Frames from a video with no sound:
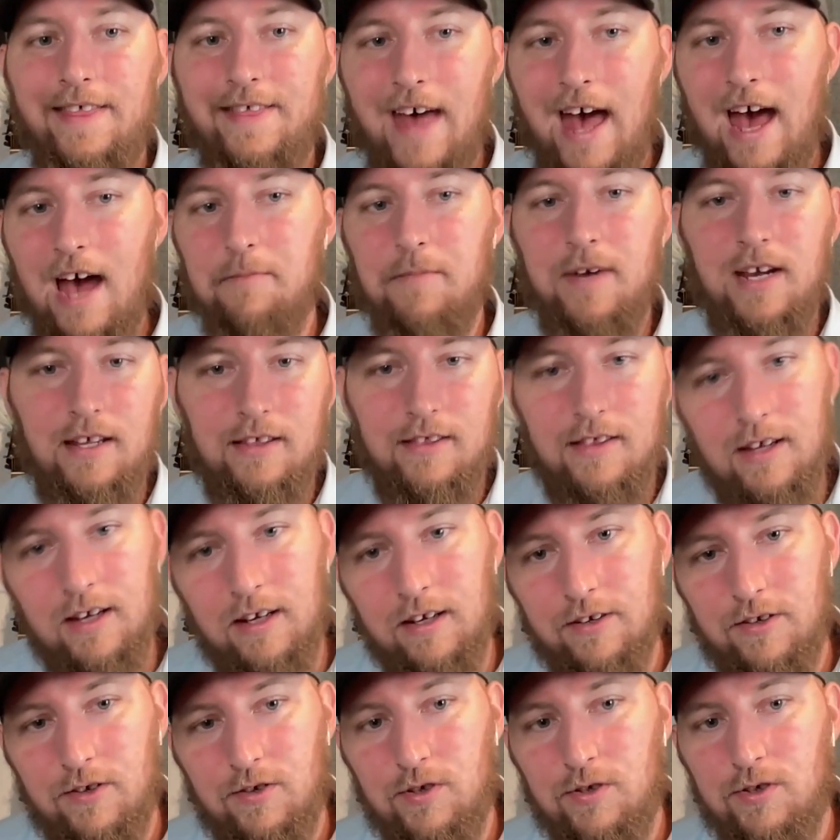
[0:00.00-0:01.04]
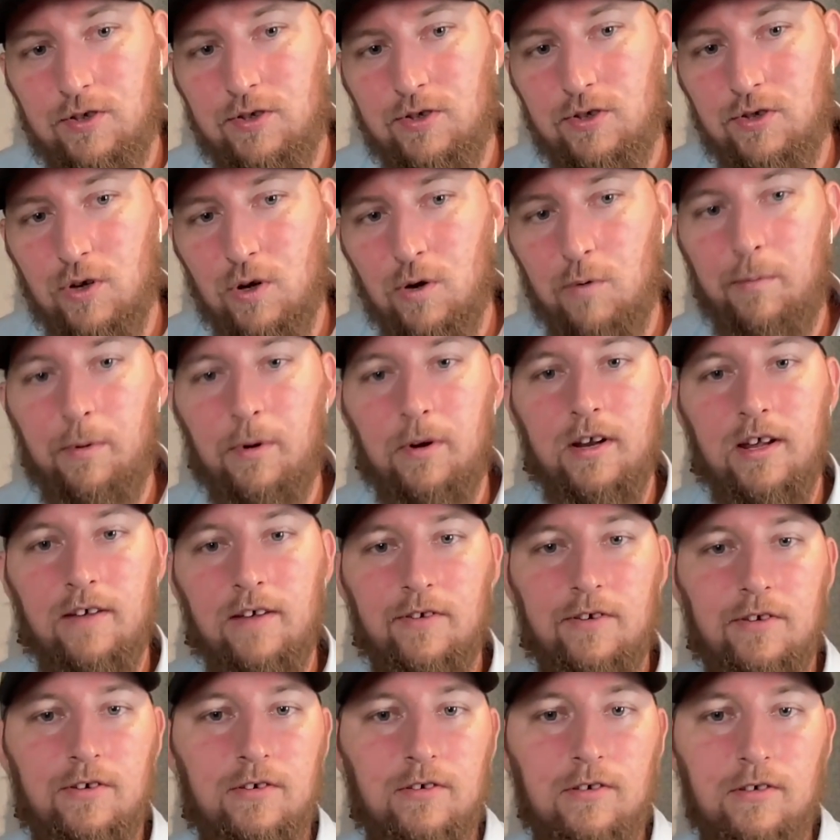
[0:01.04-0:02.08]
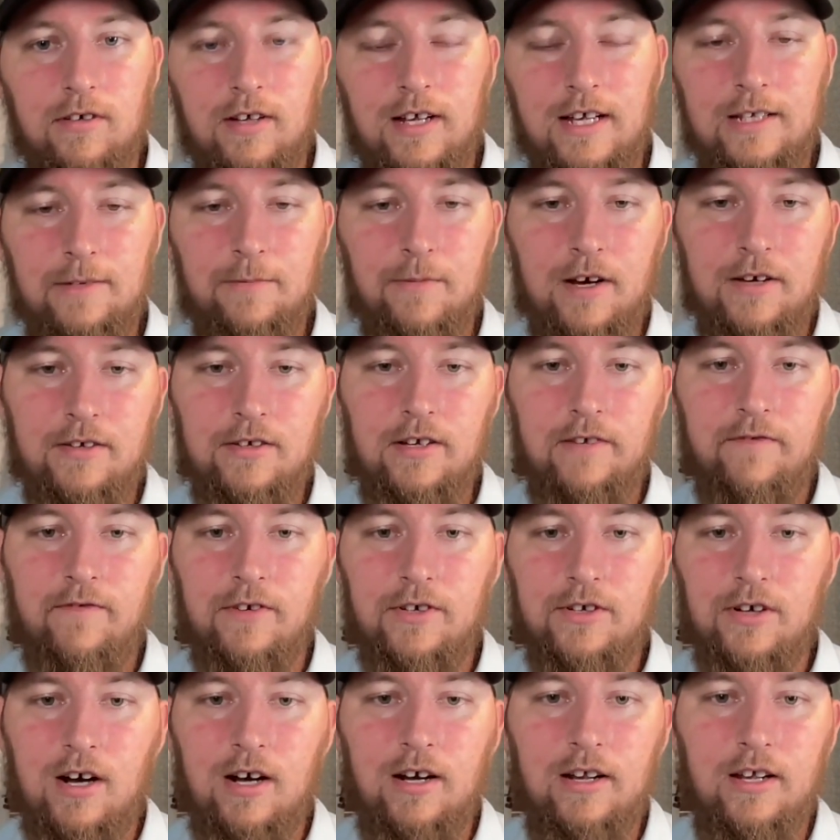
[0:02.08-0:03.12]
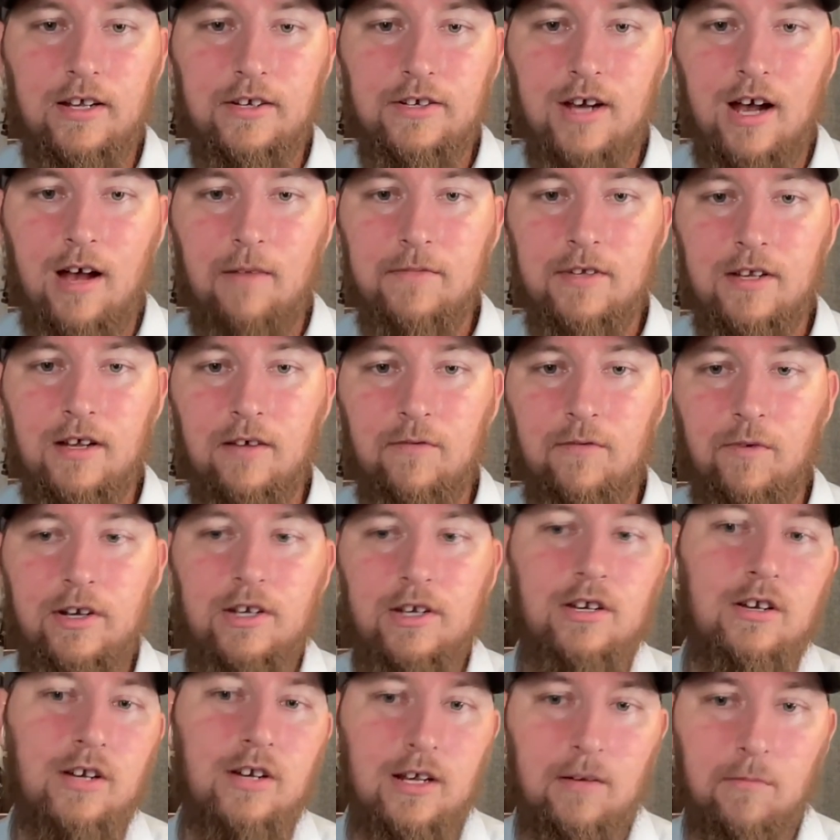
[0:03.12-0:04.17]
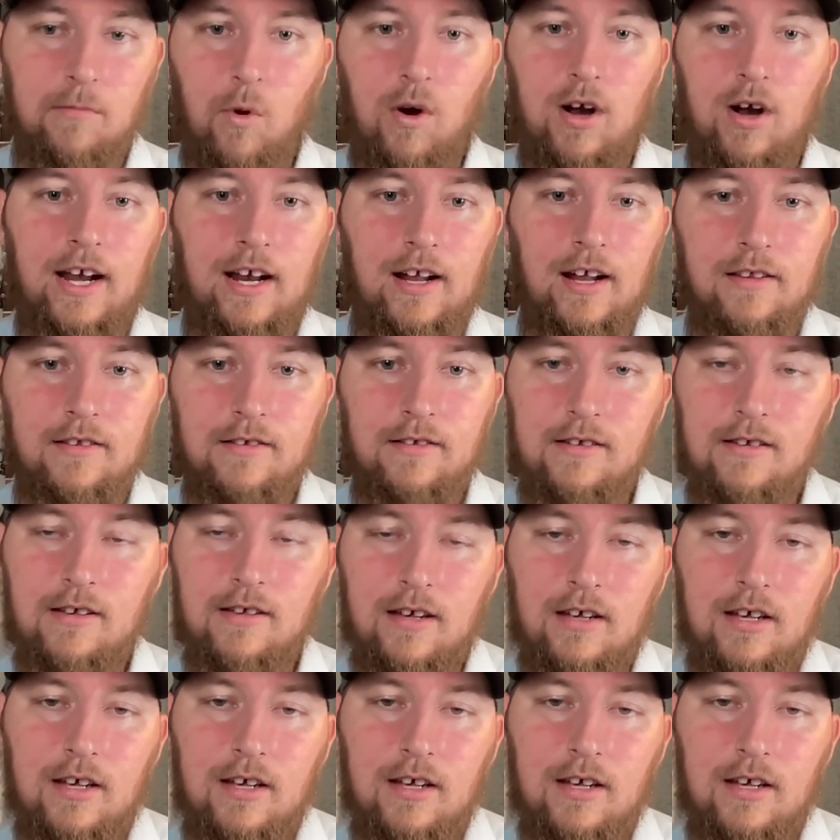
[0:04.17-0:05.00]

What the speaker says: that made things super difficult, especially for trying to get jobs done when you need more hands.